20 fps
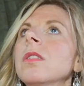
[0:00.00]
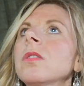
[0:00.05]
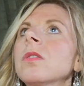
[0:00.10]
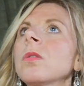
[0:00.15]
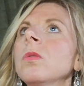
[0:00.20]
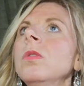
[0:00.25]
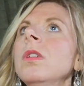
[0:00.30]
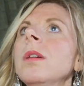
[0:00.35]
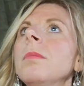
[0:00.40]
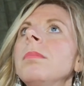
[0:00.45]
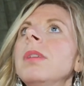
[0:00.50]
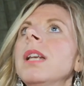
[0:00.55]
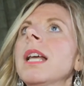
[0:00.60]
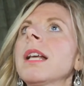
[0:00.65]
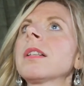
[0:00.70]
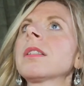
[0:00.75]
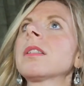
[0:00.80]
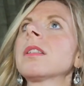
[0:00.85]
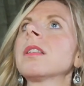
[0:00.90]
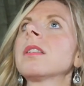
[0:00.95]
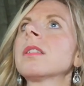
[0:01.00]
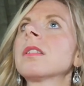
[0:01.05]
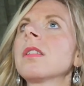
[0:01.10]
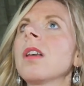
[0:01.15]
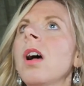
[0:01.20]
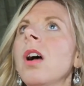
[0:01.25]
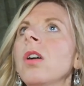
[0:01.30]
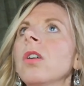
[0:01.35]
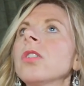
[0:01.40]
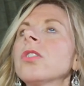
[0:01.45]
solar plexus,
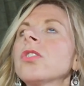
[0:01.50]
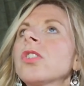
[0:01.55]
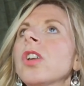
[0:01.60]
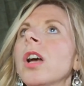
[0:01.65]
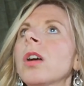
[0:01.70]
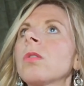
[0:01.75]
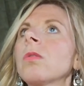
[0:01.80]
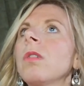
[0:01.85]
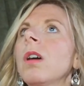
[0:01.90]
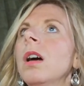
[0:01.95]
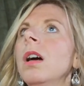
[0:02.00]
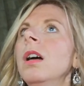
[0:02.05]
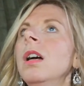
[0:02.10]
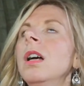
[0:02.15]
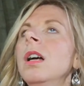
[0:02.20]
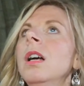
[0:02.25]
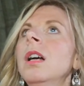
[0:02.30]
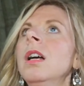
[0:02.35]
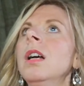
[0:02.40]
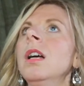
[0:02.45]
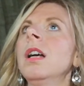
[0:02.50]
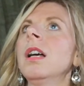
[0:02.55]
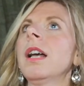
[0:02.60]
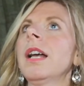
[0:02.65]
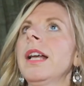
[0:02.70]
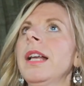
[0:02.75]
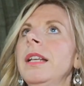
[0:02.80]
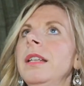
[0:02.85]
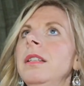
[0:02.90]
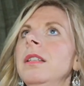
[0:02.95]
the heart chakra,
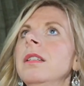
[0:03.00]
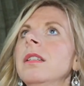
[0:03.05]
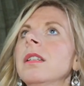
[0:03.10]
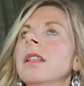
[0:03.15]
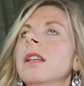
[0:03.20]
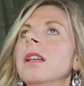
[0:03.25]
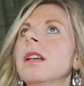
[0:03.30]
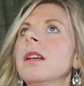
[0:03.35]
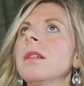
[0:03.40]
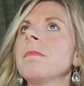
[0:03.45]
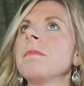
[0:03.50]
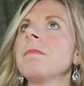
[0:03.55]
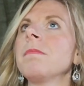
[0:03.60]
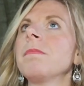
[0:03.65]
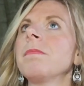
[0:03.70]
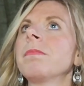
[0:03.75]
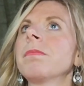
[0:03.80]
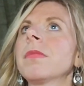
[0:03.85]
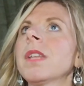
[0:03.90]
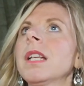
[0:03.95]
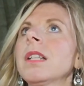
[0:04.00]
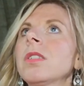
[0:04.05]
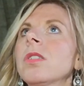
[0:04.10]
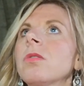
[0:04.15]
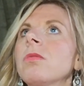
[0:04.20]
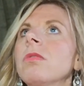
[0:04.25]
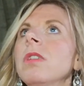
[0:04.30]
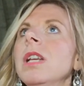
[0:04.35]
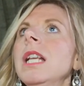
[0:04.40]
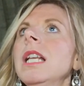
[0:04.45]
and
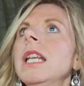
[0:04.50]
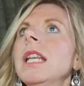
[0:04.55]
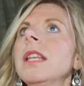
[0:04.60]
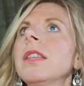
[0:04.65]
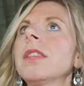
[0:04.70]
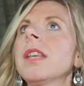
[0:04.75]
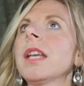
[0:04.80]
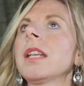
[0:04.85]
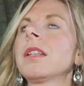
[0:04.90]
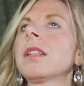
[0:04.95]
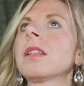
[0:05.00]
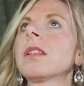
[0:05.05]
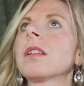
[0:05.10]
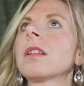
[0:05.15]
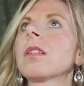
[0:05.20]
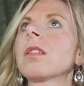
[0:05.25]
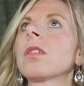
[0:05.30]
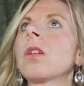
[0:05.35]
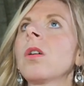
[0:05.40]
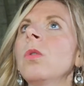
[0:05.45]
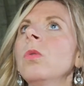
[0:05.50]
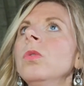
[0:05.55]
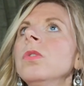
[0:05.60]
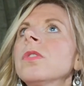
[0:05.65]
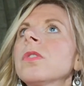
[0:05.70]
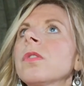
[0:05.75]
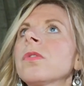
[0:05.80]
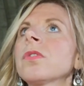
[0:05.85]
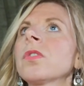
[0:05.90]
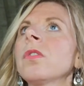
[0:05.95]
it's really that
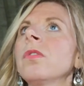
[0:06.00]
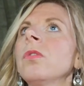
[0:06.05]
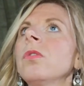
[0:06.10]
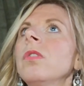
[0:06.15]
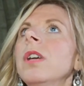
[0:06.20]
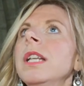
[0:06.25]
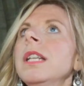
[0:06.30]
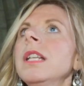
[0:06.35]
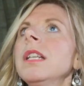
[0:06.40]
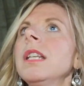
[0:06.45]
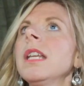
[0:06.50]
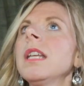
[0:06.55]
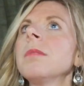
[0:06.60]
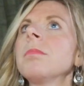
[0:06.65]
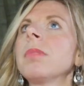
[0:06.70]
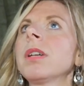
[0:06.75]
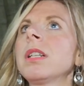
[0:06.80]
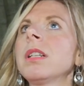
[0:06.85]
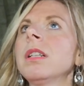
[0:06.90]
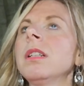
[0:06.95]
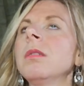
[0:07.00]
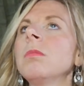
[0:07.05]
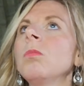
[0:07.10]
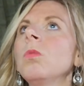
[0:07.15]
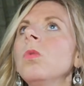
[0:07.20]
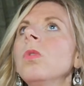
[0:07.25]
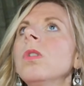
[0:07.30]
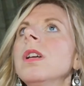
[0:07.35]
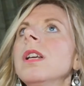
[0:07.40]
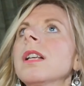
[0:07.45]
codes of sovereignty, but in a
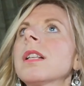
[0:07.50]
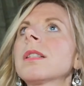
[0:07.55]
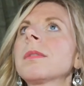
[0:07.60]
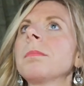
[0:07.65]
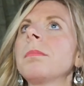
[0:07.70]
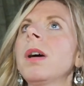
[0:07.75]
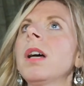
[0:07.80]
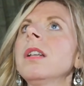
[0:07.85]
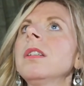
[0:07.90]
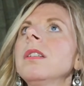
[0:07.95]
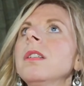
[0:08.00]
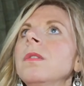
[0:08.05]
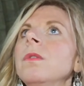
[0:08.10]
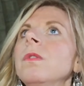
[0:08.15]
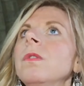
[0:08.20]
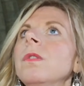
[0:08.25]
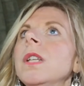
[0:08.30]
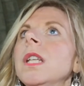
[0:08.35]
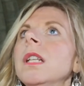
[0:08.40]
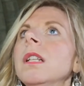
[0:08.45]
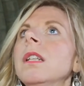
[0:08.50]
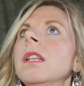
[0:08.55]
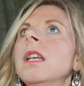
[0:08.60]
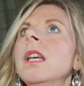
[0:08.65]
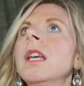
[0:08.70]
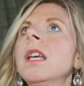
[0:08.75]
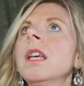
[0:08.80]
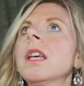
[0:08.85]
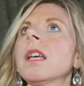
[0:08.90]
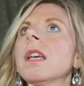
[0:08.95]
more expanded field.
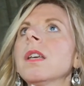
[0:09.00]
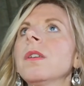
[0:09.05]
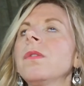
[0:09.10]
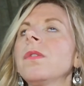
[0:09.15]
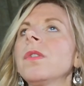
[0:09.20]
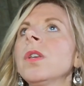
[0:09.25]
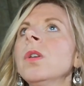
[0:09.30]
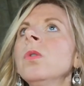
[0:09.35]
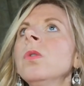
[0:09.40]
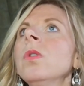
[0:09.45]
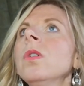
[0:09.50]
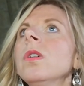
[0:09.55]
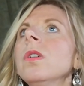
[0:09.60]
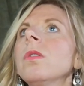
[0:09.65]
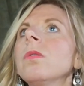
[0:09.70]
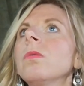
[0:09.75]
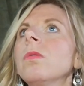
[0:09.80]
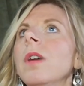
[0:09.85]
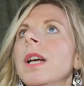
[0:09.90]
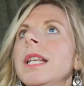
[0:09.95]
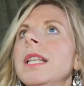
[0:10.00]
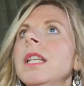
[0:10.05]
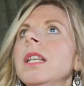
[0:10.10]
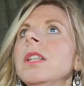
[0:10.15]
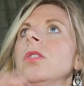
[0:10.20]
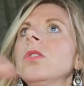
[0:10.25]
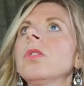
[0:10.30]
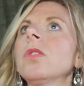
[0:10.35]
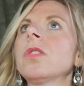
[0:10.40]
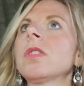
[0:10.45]
If you're
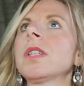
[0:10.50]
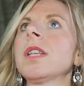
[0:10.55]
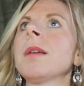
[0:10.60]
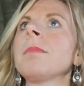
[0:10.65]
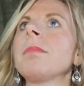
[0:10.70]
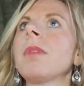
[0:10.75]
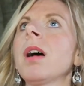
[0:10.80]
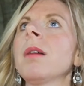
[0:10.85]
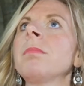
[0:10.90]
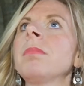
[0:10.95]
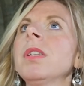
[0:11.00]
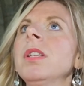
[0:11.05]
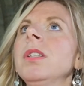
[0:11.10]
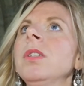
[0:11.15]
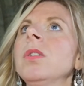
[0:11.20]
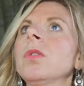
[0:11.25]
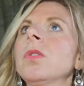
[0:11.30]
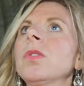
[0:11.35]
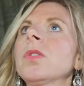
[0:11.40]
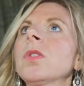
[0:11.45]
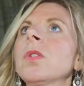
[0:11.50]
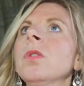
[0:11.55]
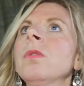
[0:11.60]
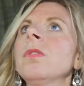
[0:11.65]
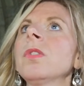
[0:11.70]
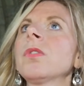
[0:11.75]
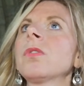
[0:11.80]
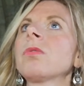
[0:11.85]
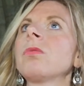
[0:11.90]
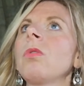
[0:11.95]
ready to step up in your
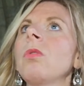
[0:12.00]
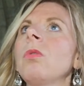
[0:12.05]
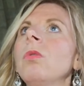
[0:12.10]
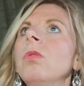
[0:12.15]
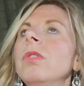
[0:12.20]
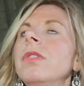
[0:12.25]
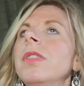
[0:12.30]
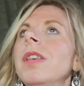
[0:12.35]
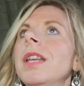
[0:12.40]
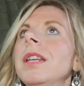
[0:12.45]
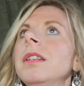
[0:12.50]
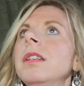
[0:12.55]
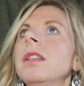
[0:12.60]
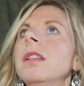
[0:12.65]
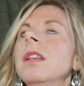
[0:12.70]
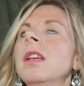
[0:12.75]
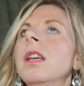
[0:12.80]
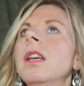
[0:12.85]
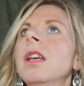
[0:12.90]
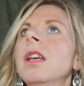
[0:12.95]
service role, then